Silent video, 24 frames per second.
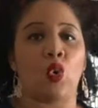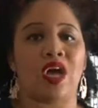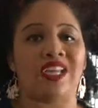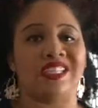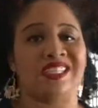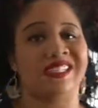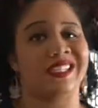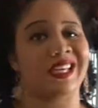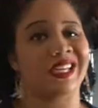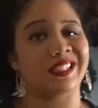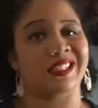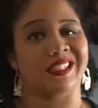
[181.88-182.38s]
I
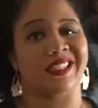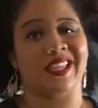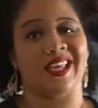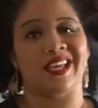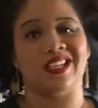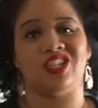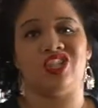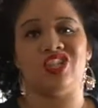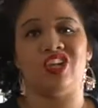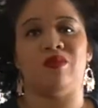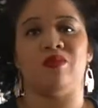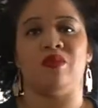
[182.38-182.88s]
just got this
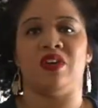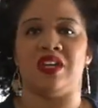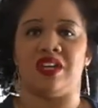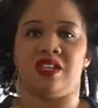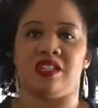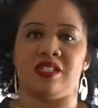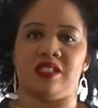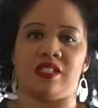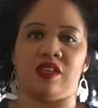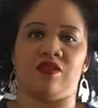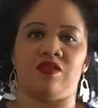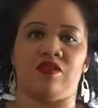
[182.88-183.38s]
last year. I'm going
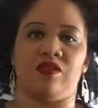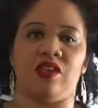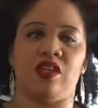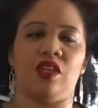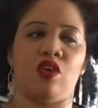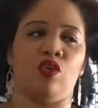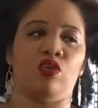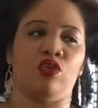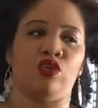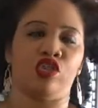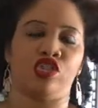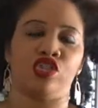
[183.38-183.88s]
to definitely
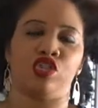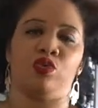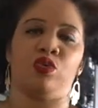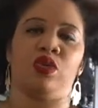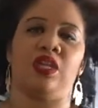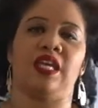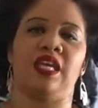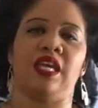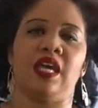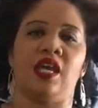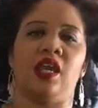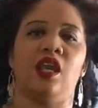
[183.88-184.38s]
hold on to it
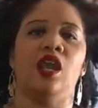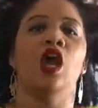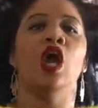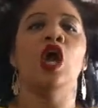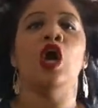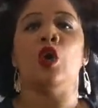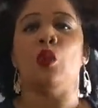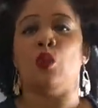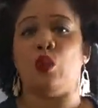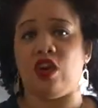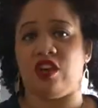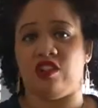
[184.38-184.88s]
again.
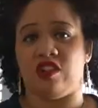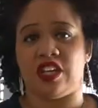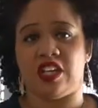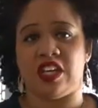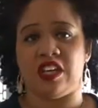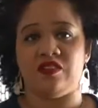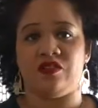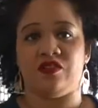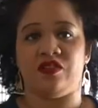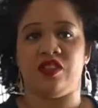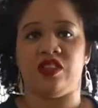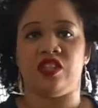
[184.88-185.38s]
Wear it
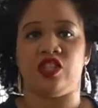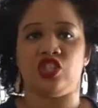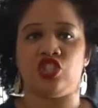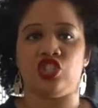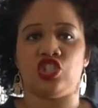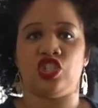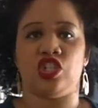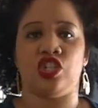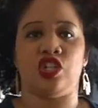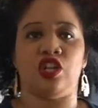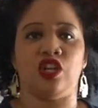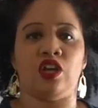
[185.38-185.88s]
again for this
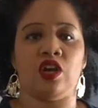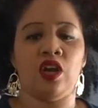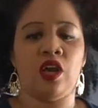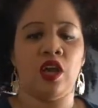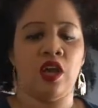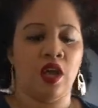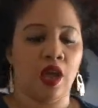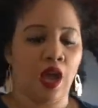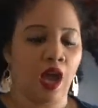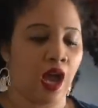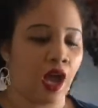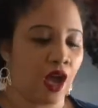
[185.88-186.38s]
year.
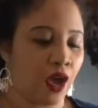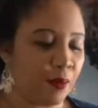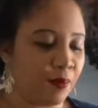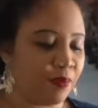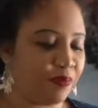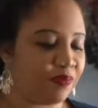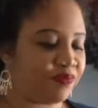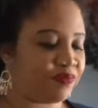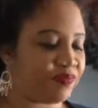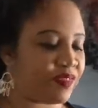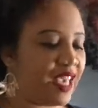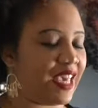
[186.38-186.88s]

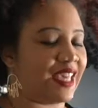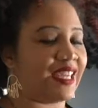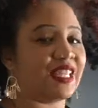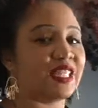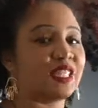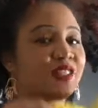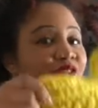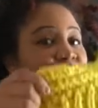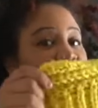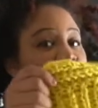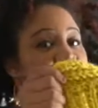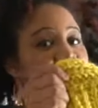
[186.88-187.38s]
And it's
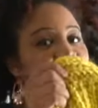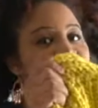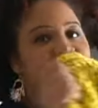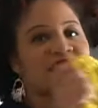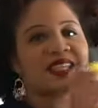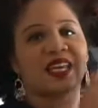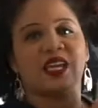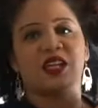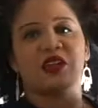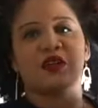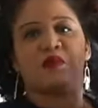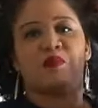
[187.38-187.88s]
fun. It's
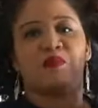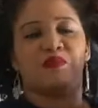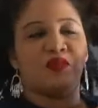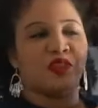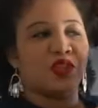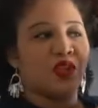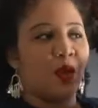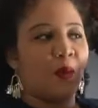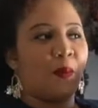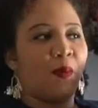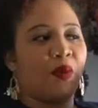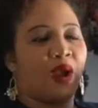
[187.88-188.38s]
like, you
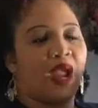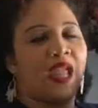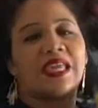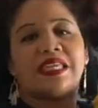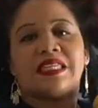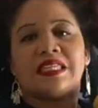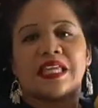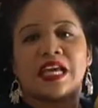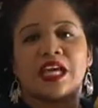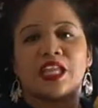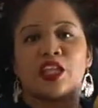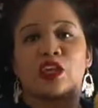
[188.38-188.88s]
know, bright
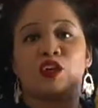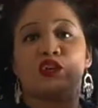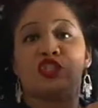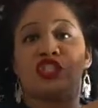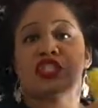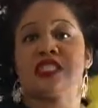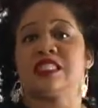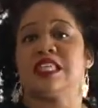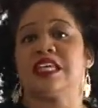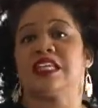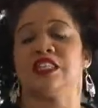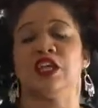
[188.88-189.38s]
and yellow,
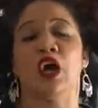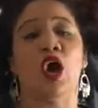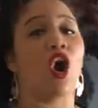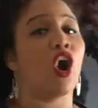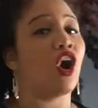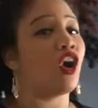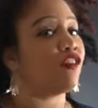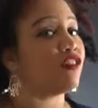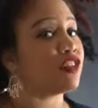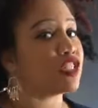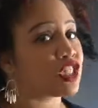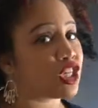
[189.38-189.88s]
just like the
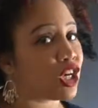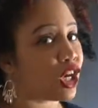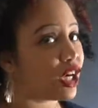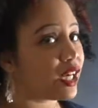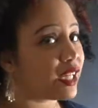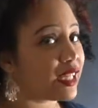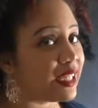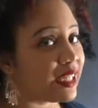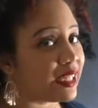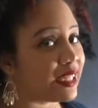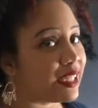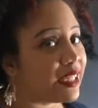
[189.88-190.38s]
orange
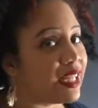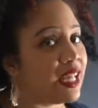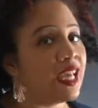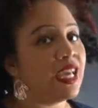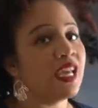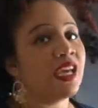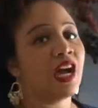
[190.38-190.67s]
cardigan.